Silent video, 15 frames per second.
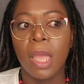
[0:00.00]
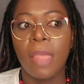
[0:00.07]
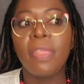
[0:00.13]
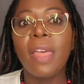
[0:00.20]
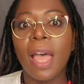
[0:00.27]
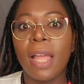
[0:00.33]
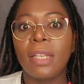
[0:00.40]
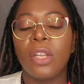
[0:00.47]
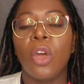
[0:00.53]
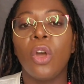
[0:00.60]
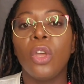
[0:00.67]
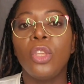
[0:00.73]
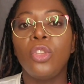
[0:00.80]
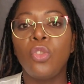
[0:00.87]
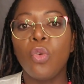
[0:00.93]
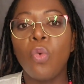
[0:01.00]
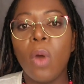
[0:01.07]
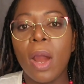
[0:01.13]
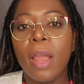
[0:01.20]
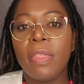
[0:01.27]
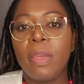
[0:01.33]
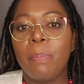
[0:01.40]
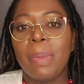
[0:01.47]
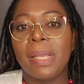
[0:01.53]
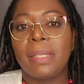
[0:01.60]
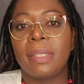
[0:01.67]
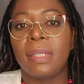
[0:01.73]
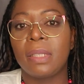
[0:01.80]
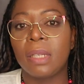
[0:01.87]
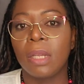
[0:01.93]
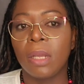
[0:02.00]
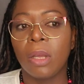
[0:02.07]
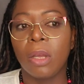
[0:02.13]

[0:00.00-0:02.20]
that you are the best